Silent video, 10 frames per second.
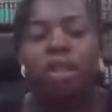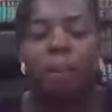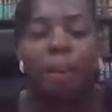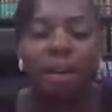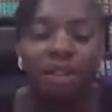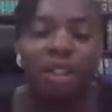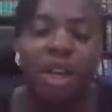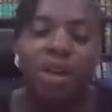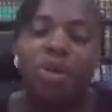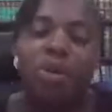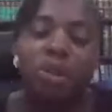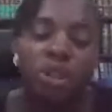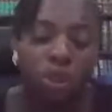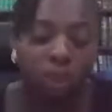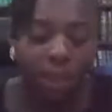the beneficiary, you
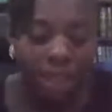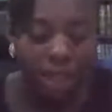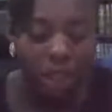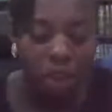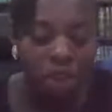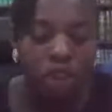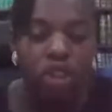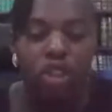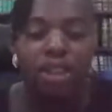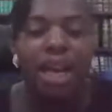also state the conditions